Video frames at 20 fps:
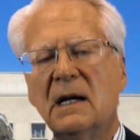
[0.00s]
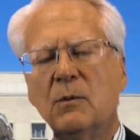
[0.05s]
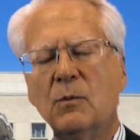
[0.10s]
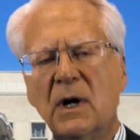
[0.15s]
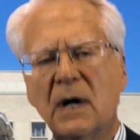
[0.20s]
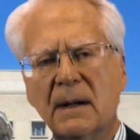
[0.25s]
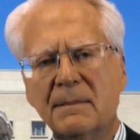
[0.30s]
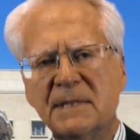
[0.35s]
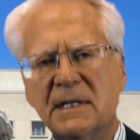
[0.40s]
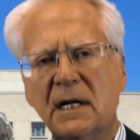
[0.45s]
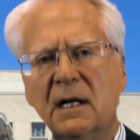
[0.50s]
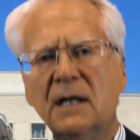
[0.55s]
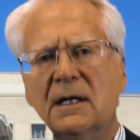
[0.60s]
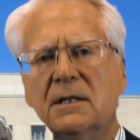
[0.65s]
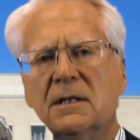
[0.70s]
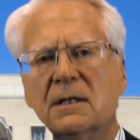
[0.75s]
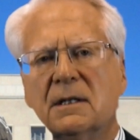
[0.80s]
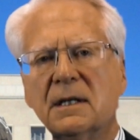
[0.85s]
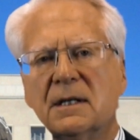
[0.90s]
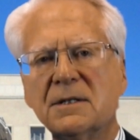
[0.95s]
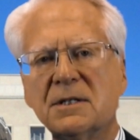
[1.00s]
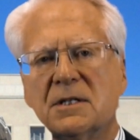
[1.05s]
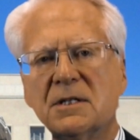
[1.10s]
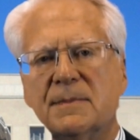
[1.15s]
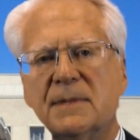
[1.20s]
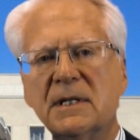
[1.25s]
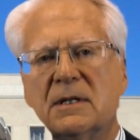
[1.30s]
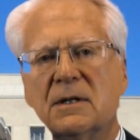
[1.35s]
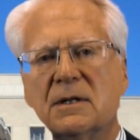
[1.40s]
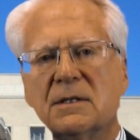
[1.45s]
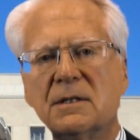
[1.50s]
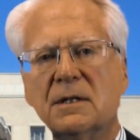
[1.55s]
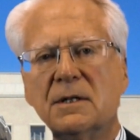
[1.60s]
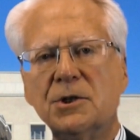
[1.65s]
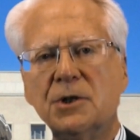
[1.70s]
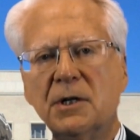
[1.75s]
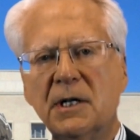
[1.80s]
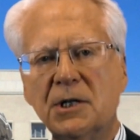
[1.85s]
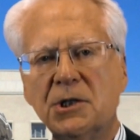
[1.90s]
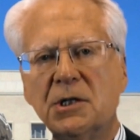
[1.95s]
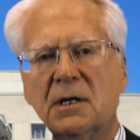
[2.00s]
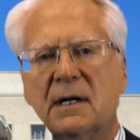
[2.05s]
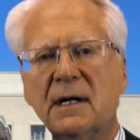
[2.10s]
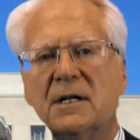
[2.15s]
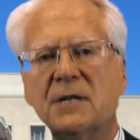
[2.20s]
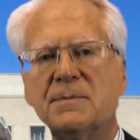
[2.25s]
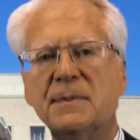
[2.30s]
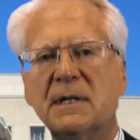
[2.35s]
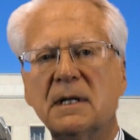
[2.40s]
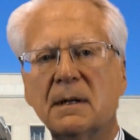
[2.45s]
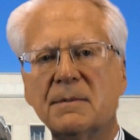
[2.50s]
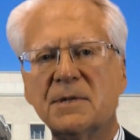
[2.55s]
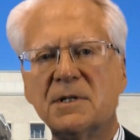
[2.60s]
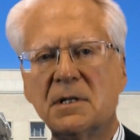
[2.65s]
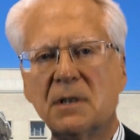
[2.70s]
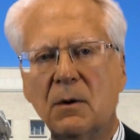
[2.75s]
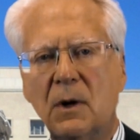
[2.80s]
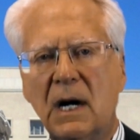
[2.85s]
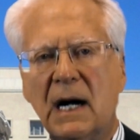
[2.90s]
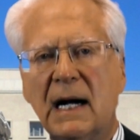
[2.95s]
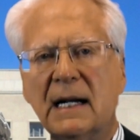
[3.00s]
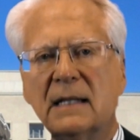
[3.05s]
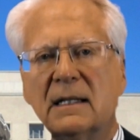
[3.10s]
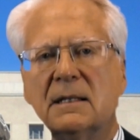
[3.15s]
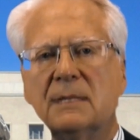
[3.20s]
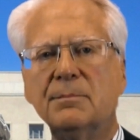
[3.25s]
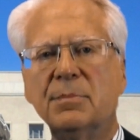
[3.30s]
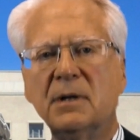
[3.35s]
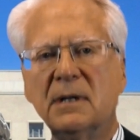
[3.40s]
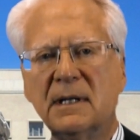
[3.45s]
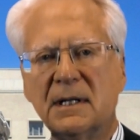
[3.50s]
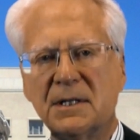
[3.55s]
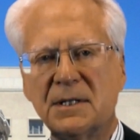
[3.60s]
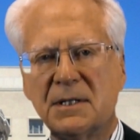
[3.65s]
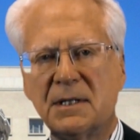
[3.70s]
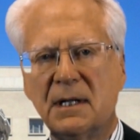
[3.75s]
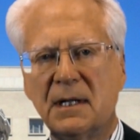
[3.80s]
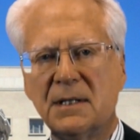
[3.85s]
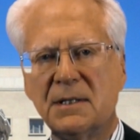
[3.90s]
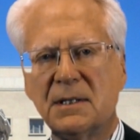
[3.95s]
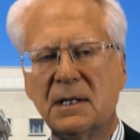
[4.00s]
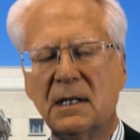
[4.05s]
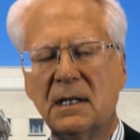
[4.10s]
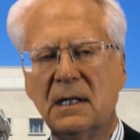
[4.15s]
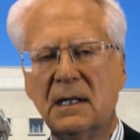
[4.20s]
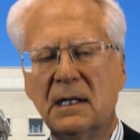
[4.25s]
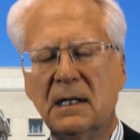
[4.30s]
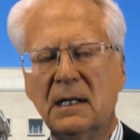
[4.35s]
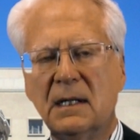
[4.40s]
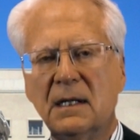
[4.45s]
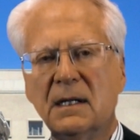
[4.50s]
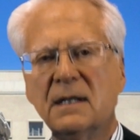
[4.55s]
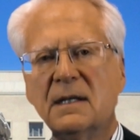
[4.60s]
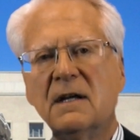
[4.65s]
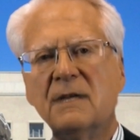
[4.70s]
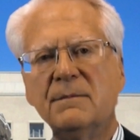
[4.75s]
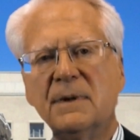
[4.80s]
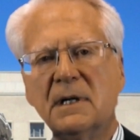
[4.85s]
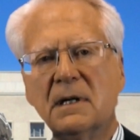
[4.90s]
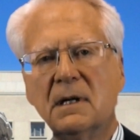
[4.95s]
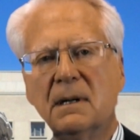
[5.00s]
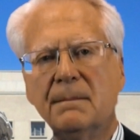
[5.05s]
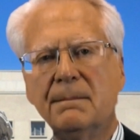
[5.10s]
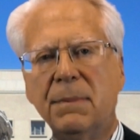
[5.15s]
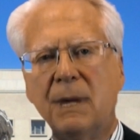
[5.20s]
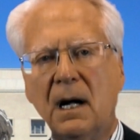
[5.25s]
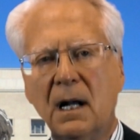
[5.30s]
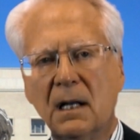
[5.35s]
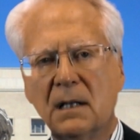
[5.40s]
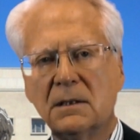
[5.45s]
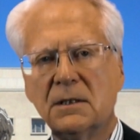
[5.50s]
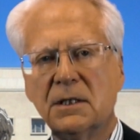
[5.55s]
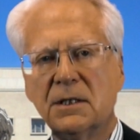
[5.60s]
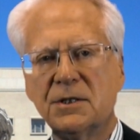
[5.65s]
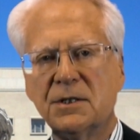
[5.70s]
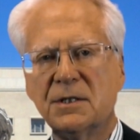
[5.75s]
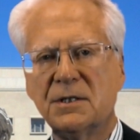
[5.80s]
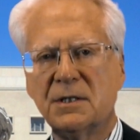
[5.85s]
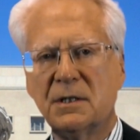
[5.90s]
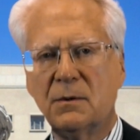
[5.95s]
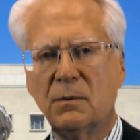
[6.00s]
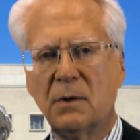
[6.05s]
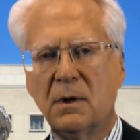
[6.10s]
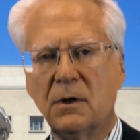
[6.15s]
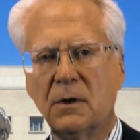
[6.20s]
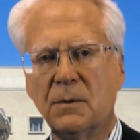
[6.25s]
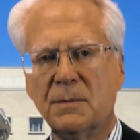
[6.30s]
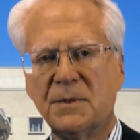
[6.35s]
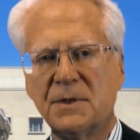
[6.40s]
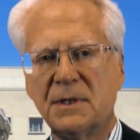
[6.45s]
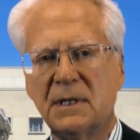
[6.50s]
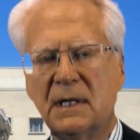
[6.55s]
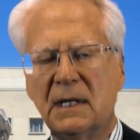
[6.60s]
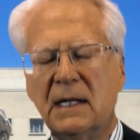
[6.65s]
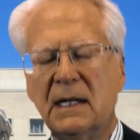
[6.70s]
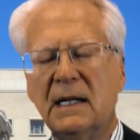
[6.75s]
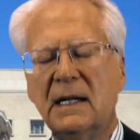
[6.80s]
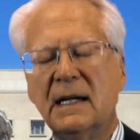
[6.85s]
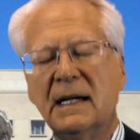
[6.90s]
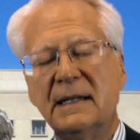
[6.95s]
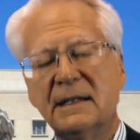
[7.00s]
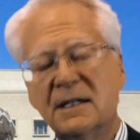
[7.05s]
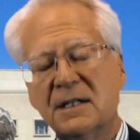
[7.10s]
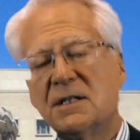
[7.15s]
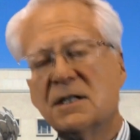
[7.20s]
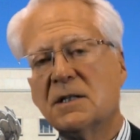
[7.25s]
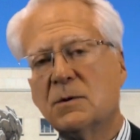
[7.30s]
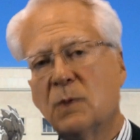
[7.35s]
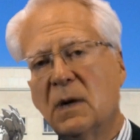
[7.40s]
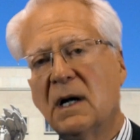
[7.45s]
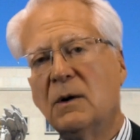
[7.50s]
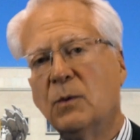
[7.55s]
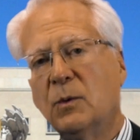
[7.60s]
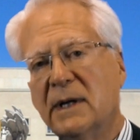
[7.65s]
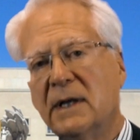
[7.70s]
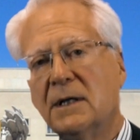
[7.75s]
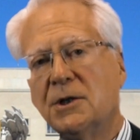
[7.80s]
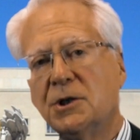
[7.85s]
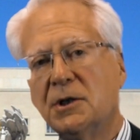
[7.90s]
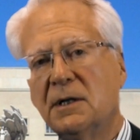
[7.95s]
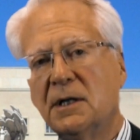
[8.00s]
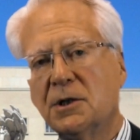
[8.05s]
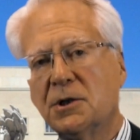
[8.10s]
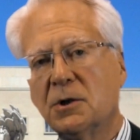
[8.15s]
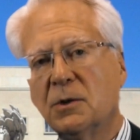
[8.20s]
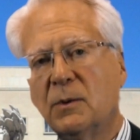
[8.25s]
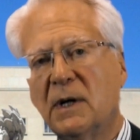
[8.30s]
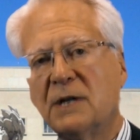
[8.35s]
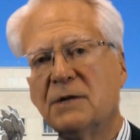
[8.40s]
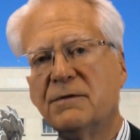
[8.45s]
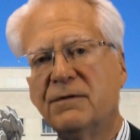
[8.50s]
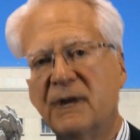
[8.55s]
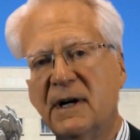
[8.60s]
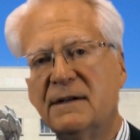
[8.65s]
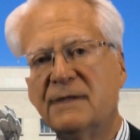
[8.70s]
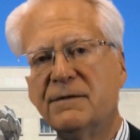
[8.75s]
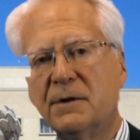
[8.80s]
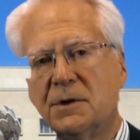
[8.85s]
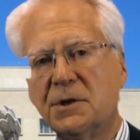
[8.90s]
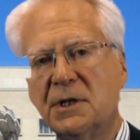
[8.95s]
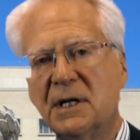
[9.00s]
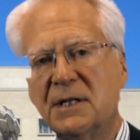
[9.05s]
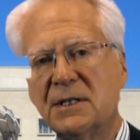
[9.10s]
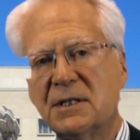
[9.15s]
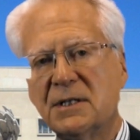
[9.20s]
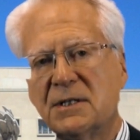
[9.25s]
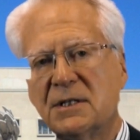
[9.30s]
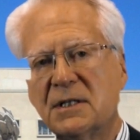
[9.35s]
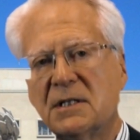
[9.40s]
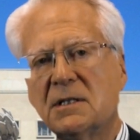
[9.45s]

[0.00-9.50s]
And why I'm telling you this is because the judiciary has become so highly politicized. They've become politicians in robes. And this is why we at Judicial Watch fight for justice.